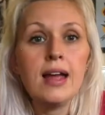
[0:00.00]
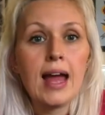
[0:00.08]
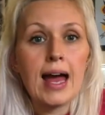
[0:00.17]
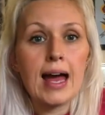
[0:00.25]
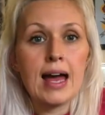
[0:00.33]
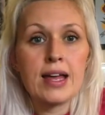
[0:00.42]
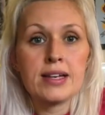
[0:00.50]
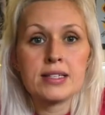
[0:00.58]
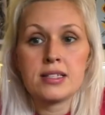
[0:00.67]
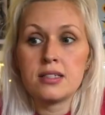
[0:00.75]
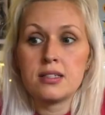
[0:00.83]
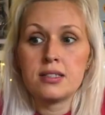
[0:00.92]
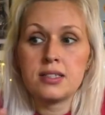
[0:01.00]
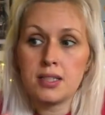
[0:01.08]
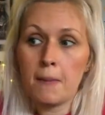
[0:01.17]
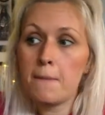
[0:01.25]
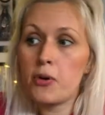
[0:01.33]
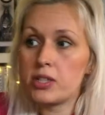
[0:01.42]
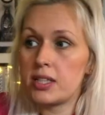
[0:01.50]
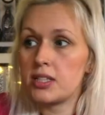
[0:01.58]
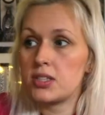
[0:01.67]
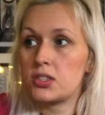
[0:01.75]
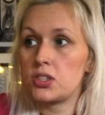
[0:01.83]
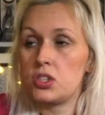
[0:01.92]
and some
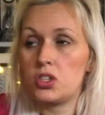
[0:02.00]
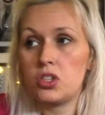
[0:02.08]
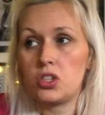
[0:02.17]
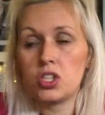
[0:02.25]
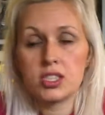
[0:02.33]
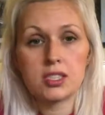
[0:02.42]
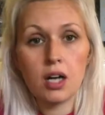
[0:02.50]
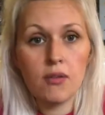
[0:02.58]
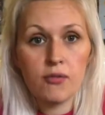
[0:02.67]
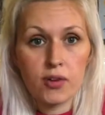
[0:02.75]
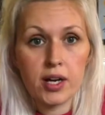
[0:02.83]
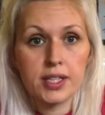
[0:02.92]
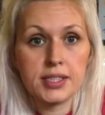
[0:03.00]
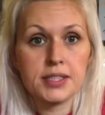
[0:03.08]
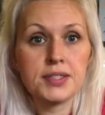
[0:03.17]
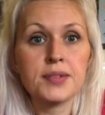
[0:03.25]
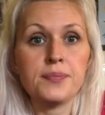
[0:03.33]
products you just can't find.